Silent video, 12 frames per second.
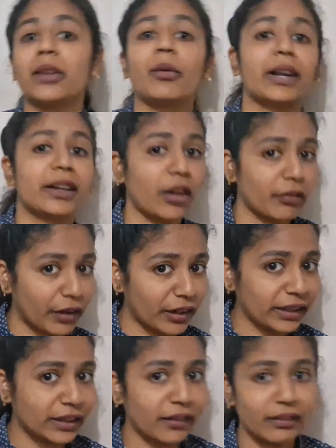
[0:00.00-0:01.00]
1.5 hour
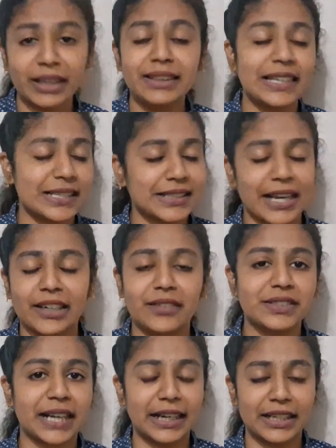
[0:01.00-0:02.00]
in the evening, these kind of
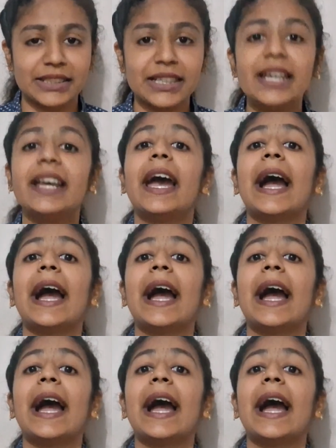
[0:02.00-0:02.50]
strategy.